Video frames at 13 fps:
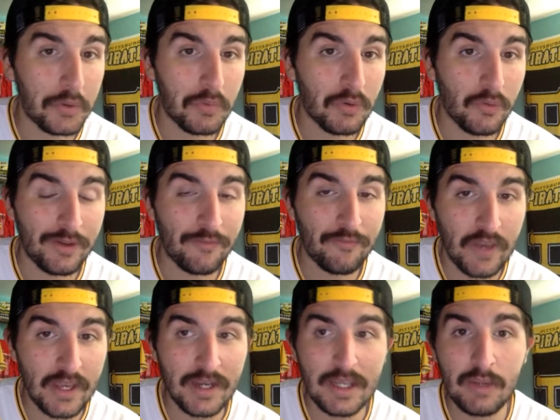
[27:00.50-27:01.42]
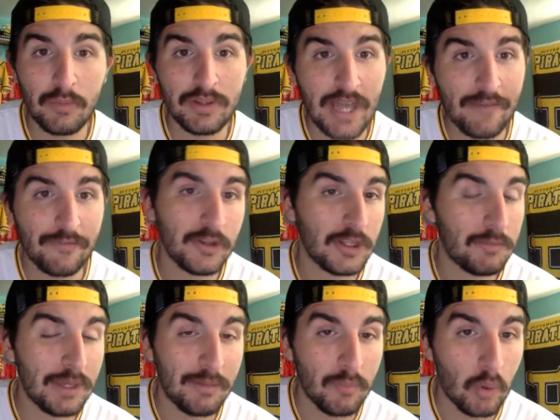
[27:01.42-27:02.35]
would really fit. He would
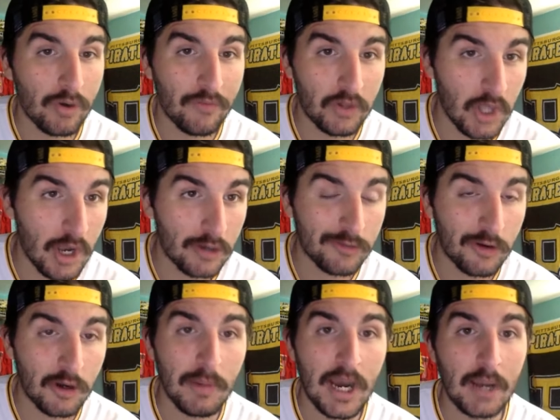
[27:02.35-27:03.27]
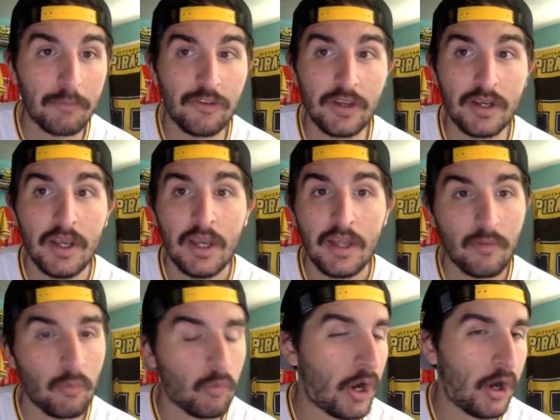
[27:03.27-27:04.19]
definitely be more of a long-term option
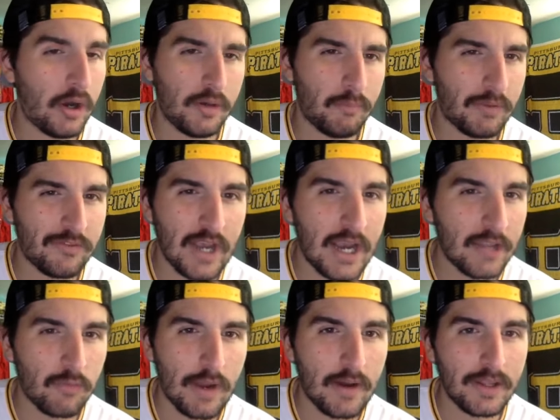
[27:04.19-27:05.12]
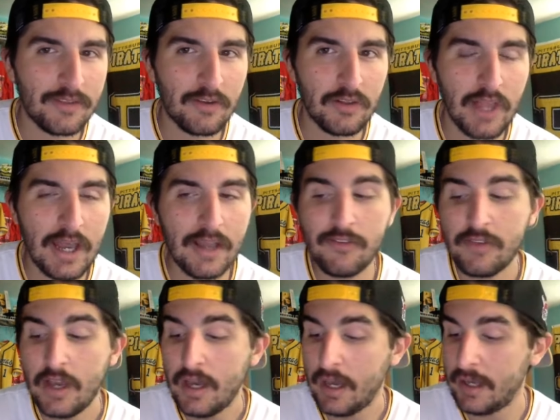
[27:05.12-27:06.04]
besides Rowdy
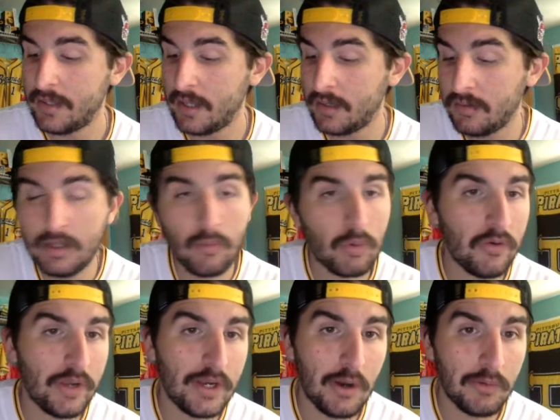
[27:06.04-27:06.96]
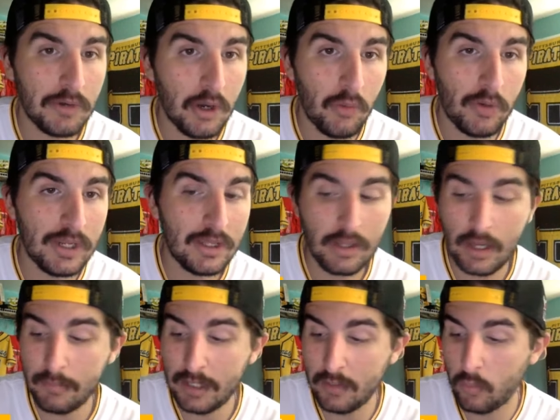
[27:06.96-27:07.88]
Tellez. And then you really don't know
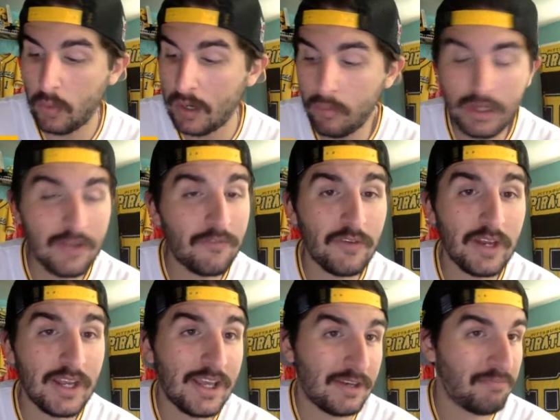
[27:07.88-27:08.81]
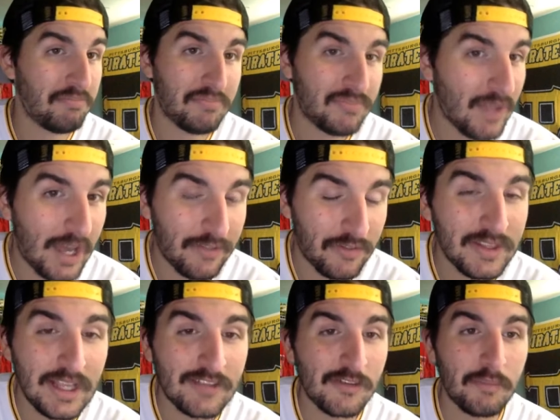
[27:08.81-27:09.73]
where would he fit in? I
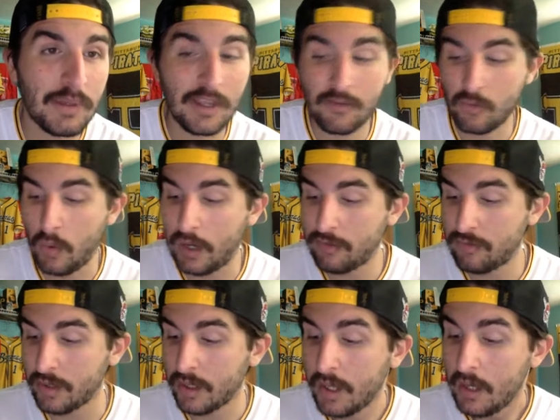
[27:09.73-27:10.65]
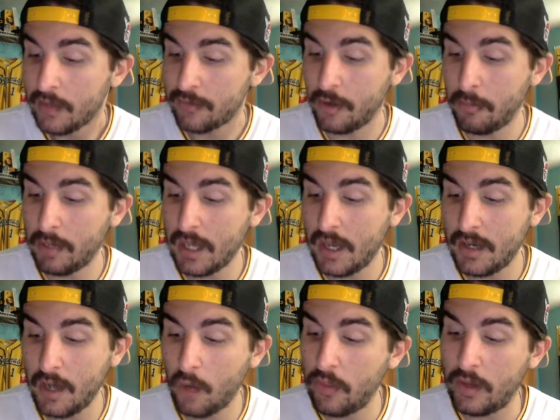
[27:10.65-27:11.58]
think that's the biggest question. Somebody I
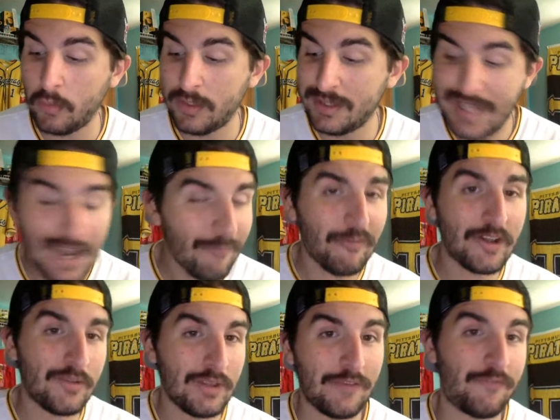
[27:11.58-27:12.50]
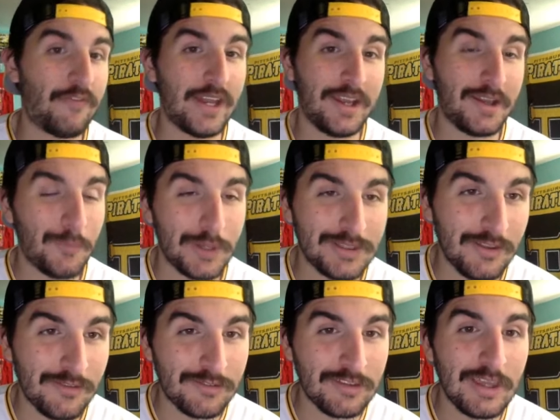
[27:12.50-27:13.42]
know that would definitely fit in with
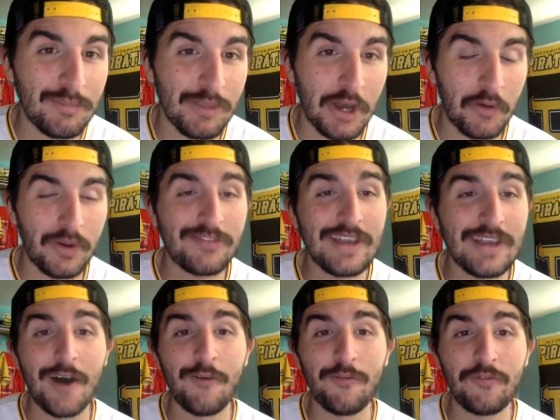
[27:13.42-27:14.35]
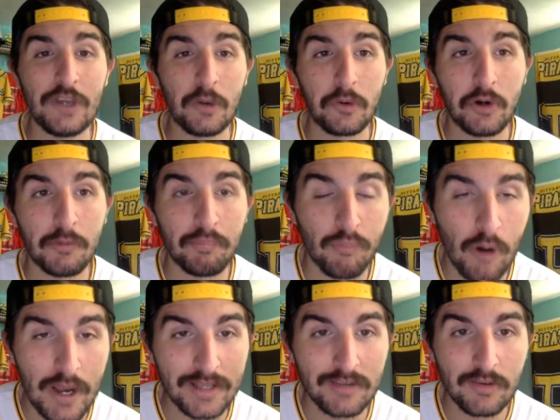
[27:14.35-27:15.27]
this team, though, is outfielder
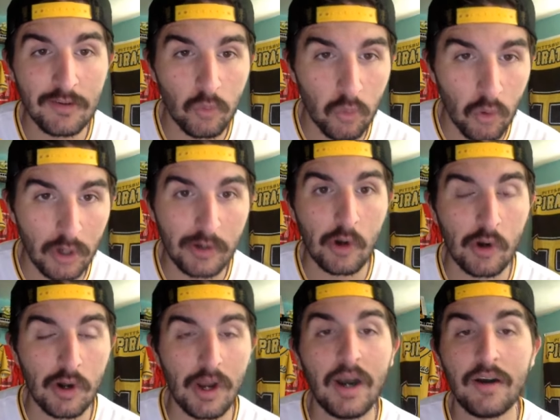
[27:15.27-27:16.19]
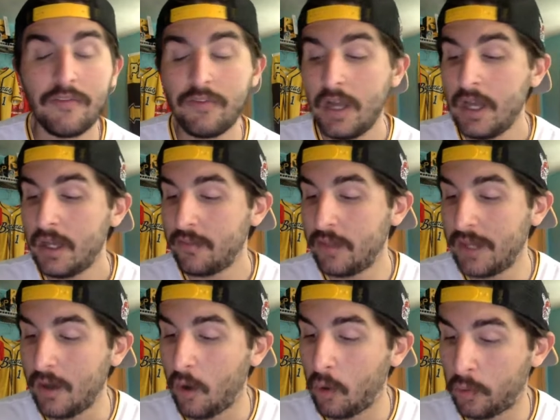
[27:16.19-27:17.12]
Brent Rooker of
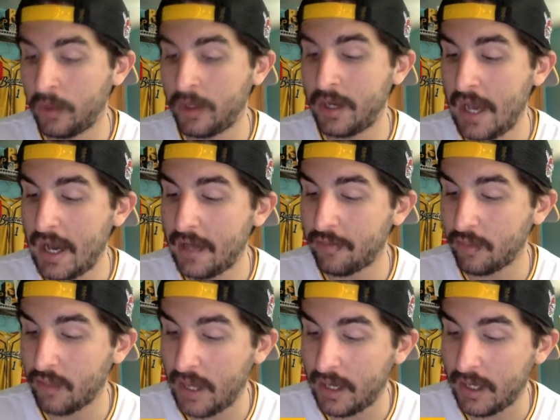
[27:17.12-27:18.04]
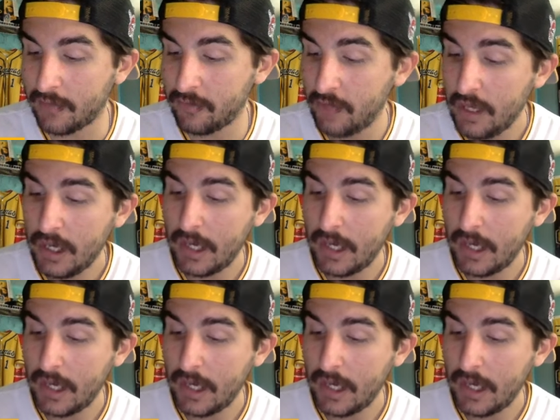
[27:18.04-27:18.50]
the Oakland Athletics.